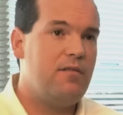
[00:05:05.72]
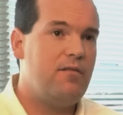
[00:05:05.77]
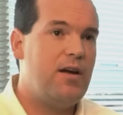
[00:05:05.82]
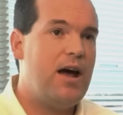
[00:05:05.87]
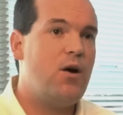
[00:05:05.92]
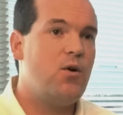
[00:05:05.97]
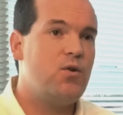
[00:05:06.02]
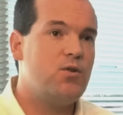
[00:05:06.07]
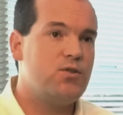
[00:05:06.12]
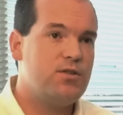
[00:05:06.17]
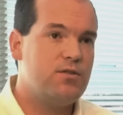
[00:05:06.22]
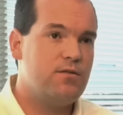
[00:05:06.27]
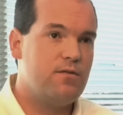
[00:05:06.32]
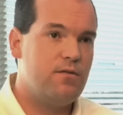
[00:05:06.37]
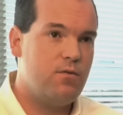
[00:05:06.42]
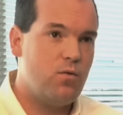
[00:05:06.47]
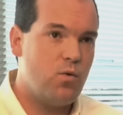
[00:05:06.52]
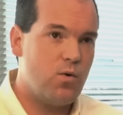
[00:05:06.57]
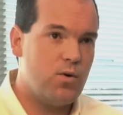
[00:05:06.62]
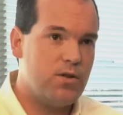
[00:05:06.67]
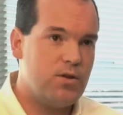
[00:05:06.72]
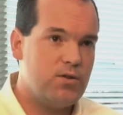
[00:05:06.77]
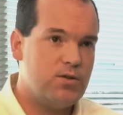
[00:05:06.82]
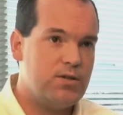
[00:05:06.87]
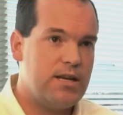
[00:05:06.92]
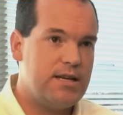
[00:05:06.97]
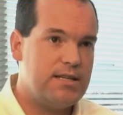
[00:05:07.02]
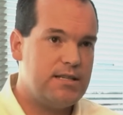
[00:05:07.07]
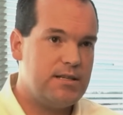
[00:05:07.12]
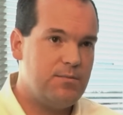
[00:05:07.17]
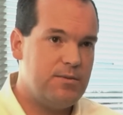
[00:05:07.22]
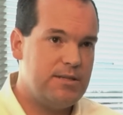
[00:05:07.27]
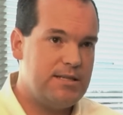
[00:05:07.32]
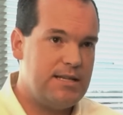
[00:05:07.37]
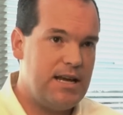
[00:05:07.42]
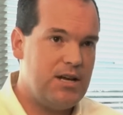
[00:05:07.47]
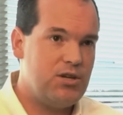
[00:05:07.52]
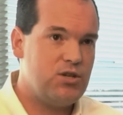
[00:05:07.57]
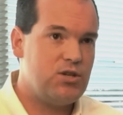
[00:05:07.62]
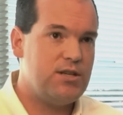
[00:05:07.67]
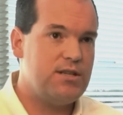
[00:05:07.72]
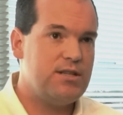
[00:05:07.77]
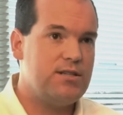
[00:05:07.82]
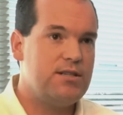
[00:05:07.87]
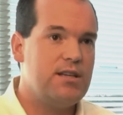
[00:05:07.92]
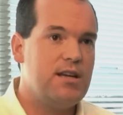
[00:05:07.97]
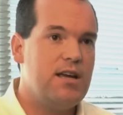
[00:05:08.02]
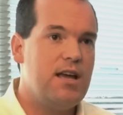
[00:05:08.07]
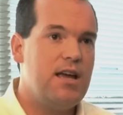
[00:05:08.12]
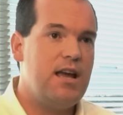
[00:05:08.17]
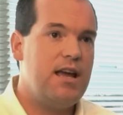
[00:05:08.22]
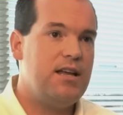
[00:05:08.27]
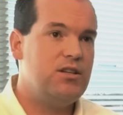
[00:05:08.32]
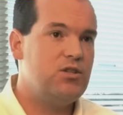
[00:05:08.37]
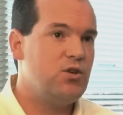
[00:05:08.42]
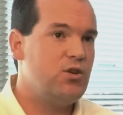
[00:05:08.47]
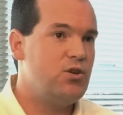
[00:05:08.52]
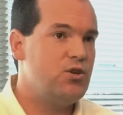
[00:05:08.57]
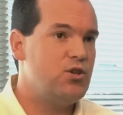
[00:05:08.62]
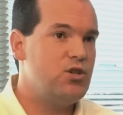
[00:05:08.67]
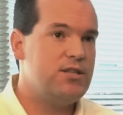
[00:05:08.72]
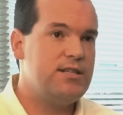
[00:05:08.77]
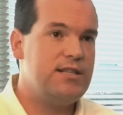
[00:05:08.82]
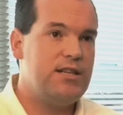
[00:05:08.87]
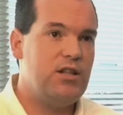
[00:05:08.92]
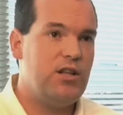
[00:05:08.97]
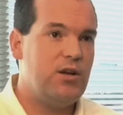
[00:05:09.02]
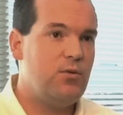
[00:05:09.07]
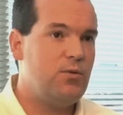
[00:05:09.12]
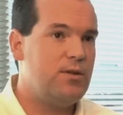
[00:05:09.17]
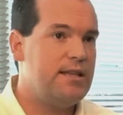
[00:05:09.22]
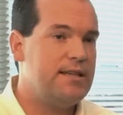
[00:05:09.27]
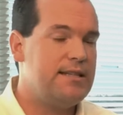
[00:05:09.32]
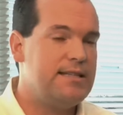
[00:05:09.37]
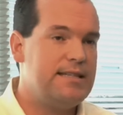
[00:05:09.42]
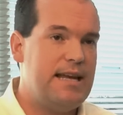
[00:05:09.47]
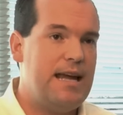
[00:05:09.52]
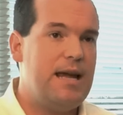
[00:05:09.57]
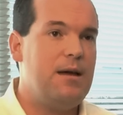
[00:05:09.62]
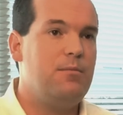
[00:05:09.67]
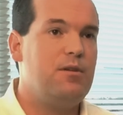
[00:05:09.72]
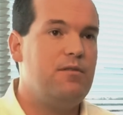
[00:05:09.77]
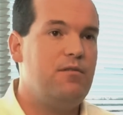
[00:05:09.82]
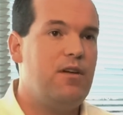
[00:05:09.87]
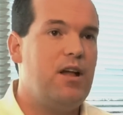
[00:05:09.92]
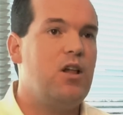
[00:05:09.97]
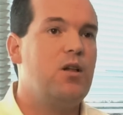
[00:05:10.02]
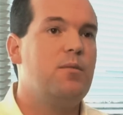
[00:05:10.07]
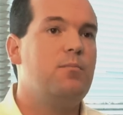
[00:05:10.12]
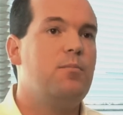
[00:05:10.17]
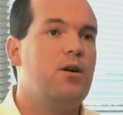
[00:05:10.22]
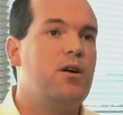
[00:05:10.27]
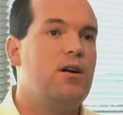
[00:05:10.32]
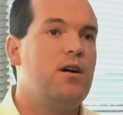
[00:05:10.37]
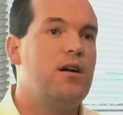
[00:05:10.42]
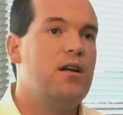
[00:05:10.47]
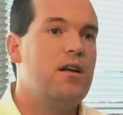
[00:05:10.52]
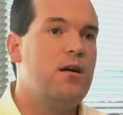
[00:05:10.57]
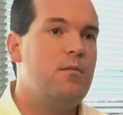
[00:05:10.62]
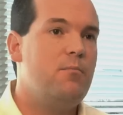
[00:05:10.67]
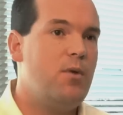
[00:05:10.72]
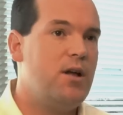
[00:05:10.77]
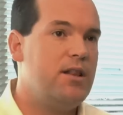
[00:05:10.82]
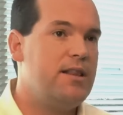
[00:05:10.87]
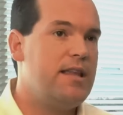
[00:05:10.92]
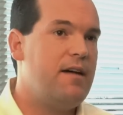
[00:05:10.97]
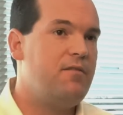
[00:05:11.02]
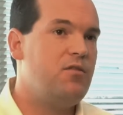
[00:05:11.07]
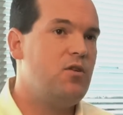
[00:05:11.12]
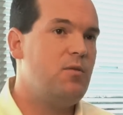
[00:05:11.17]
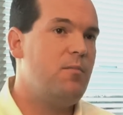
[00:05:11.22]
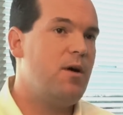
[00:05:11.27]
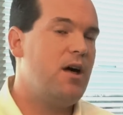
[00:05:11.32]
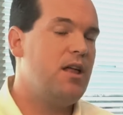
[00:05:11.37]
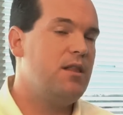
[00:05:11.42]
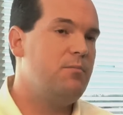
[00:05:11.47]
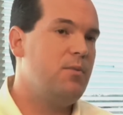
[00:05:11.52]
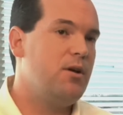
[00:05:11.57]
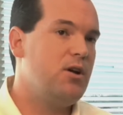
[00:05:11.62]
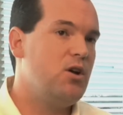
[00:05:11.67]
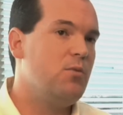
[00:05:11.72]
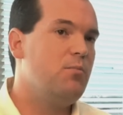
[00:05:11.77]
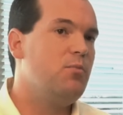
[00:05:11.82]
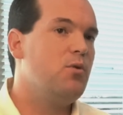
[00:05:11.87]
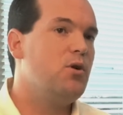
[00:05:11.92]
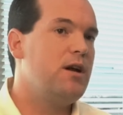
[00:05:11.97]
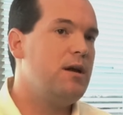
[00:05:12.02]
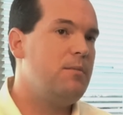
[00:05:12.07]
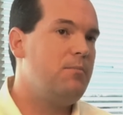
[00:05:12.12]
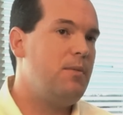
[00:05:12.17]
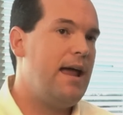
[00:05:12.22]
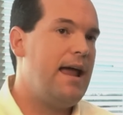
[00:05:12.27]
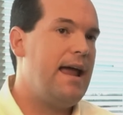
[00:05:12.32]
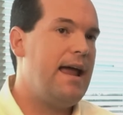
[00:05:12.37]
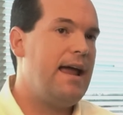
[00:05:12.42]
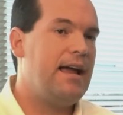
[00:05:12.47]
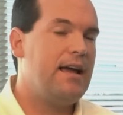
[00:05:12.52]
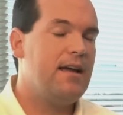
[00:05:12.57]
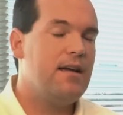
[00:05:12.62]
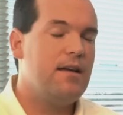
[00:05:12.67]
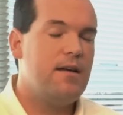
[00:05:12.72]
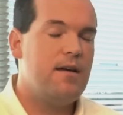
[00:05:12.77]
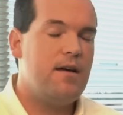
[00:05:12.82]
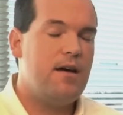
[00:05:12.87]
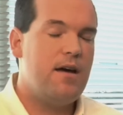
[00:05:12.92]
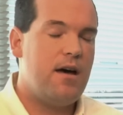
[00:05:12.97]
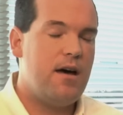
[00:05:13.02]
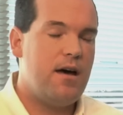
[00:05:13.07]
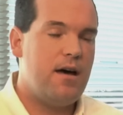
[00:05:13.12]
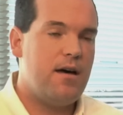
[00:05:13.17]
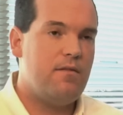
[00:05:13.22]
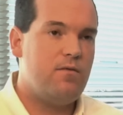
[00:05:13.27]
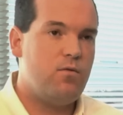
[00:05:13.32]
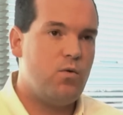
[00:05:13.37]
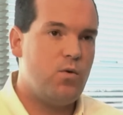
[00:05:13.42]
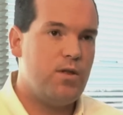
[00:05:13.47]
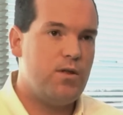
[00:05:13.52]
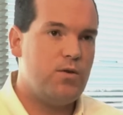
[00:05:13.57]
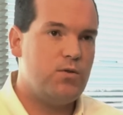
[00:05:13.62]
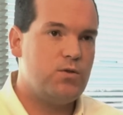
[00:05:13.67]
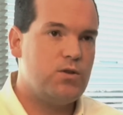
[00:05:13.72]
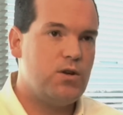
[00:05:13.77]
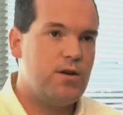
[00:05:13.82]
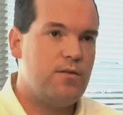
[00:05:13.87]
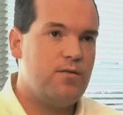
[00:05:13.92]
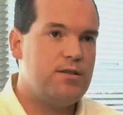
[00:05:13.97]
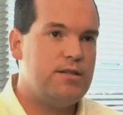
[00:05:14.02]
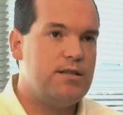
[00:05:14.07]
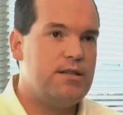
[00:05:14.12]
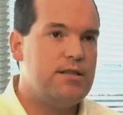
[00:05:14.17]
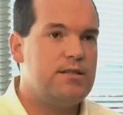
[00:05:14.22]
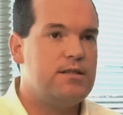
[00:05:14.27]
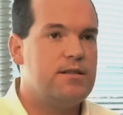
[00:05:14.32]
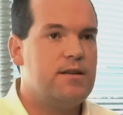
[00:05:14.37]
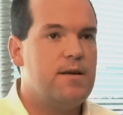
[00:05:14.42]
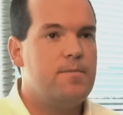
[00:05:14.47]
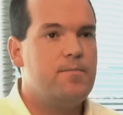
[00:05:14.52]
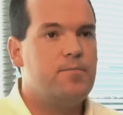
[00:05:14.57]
of hours for those customizations, and so you're just dealing with the same developer month after month, but you're prepaying for those services.